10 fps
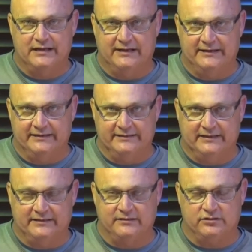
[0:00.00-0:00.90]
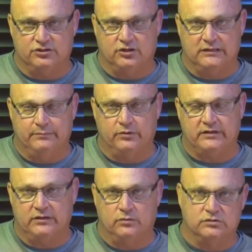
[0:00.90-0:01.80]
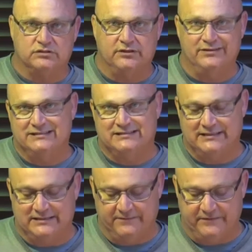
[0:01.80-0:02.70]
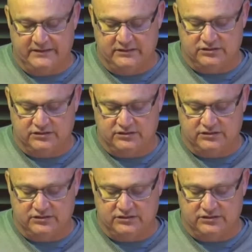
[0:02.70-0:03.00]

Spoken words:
And I think the jockey booking also is significant.